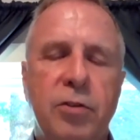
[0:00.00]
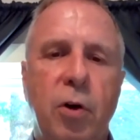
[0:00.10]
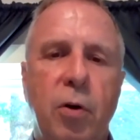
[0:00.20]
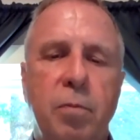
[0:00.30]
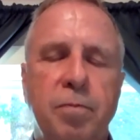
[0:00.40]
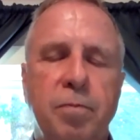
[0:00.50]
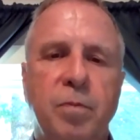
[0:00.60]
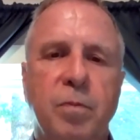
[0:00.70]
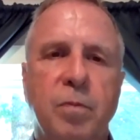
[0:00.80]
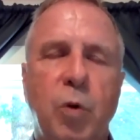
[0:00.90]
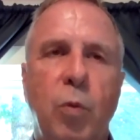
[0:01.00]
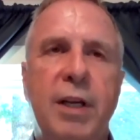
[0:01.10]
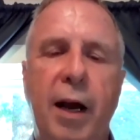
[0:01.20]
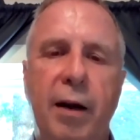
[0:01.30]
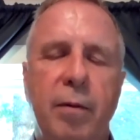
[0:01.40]
So we
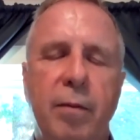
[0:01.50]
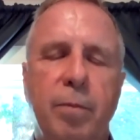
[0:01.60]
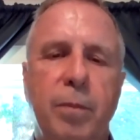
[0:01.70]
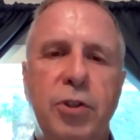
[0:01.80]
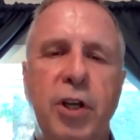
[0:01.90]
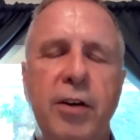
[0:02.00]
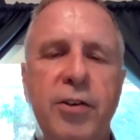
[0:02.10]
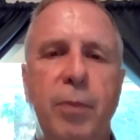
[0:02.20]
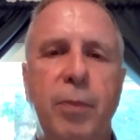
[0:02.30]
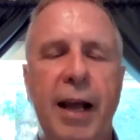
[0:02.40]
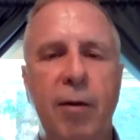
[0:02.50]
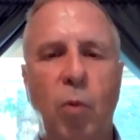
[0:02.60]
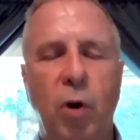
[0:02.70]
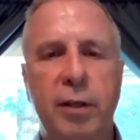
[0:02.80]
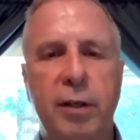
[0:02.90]
got percentage of
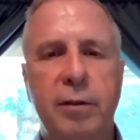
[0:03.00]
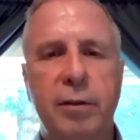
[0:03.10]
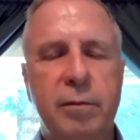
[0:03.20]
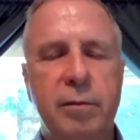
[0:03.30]
planned work,